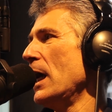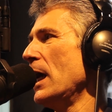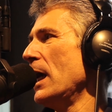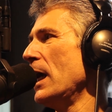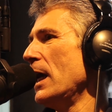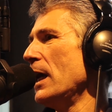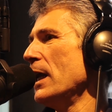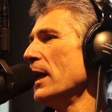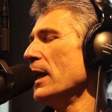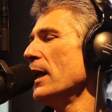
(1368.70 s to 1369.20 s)

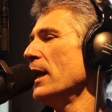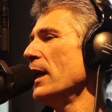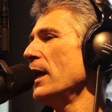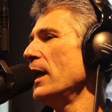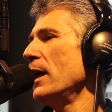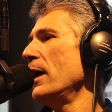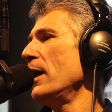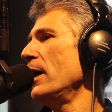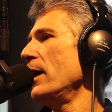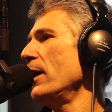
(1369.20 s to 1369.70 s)
And
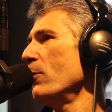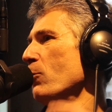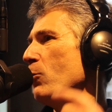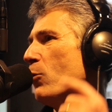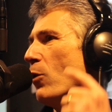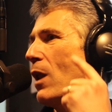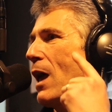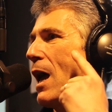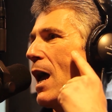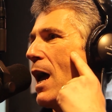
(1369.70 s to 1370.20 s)
it
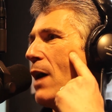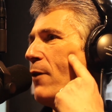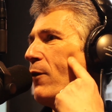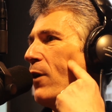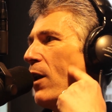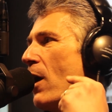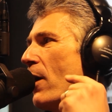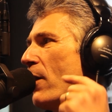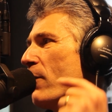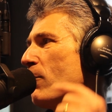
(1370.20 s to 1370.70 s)
will have a
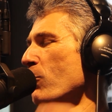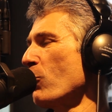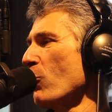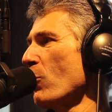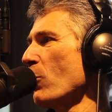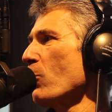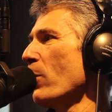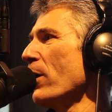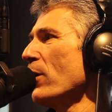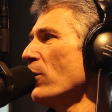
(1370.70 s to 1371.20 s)
lot of
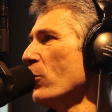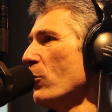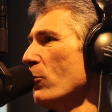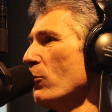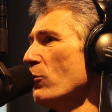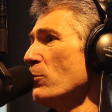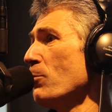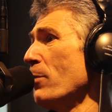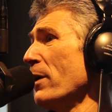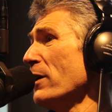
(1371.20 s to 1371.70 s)
Broadway
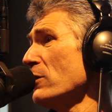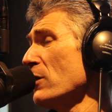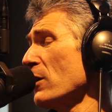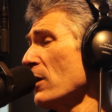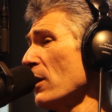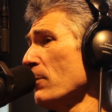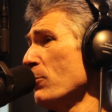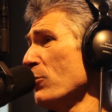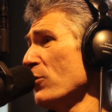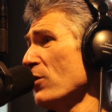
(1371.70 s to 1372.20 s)
tunes,
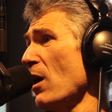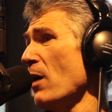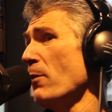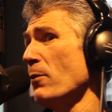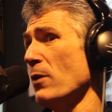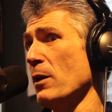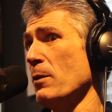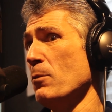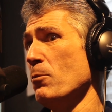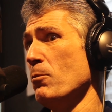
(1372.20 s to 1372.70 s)
basically
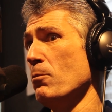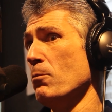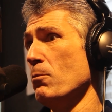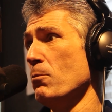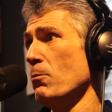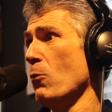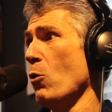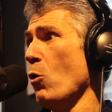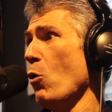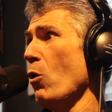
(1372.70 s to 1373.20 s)
predominantly
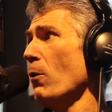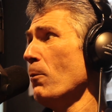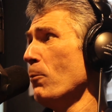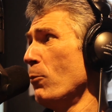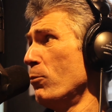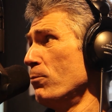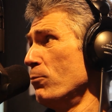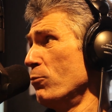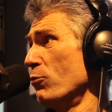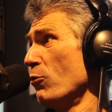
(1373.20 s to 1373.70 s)
all
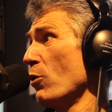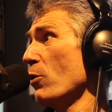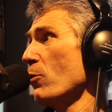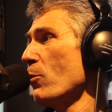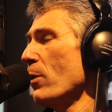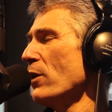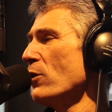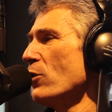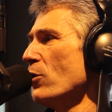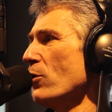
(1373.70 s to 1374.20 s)

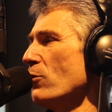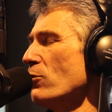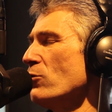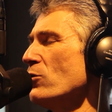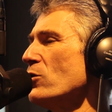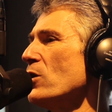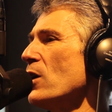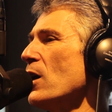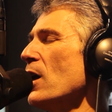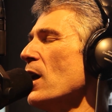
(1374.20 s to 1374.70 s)
Broadway
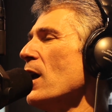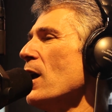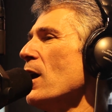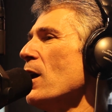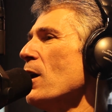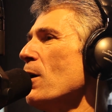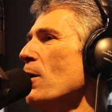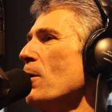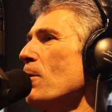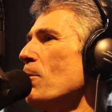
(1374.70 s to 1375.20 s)
tunes.
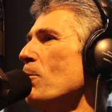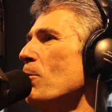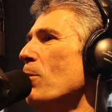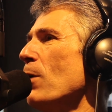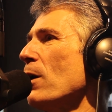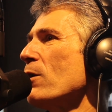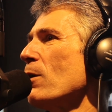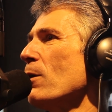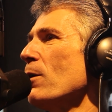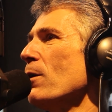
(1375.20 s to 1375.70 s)

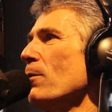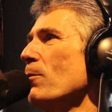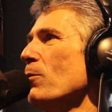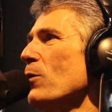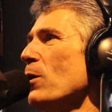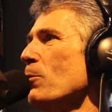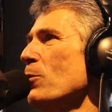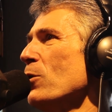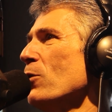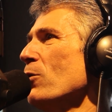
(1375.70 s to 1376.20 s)
But
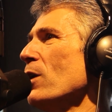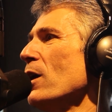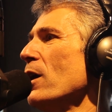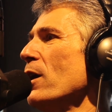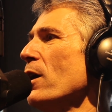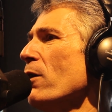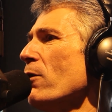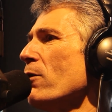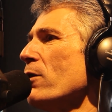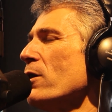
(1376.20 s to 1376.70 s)
the beauty
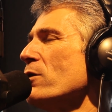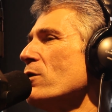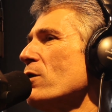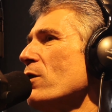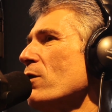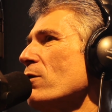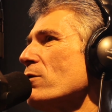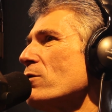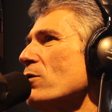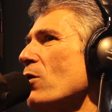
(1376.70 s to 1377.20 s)
here is
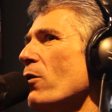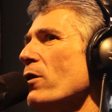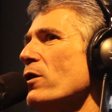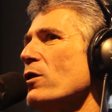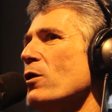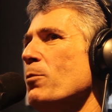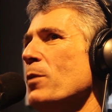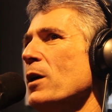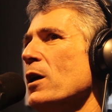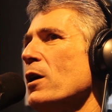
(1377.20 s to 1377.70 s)
there is going
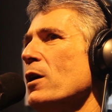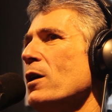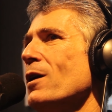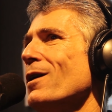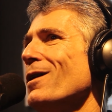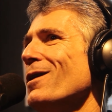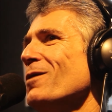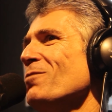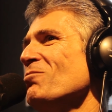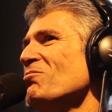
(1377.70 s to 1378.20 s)
to
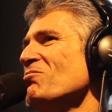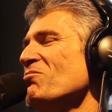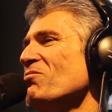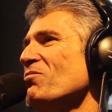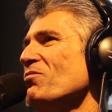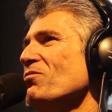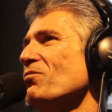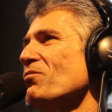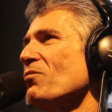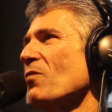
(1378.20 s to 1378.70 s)
be,
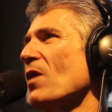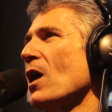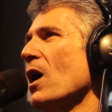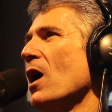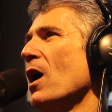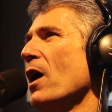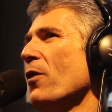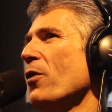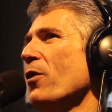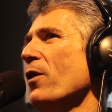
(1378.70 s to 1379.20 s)

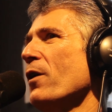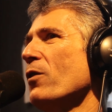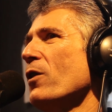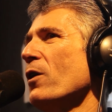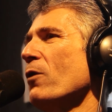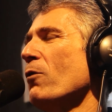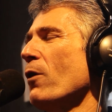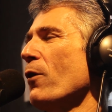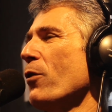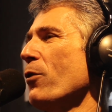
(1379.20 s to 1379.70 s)
I think
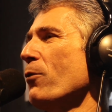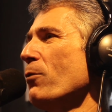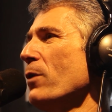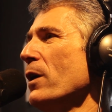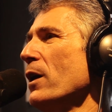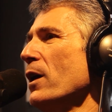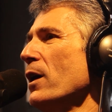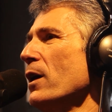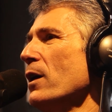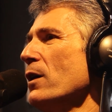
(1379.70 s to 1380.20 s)
there are
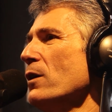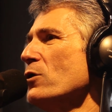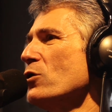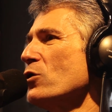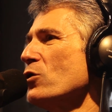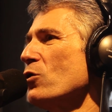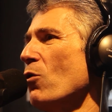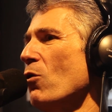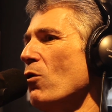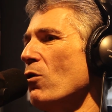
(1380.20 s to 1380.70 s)
3
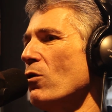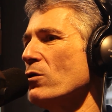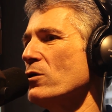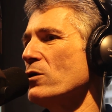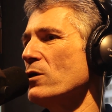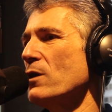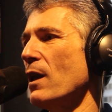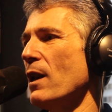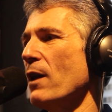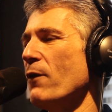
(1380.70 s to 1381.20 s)
songs
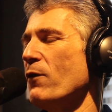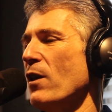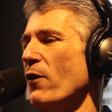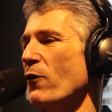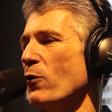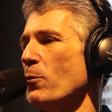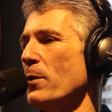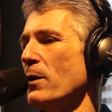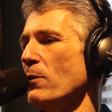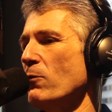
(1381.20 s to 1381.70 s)
that have
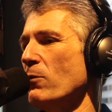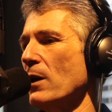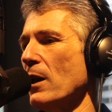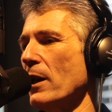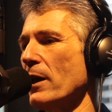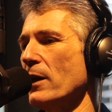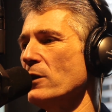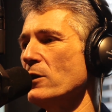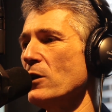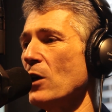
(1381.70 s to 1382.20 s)
never been
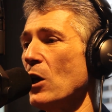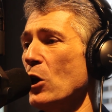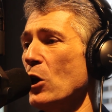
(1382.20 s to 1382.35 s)
released,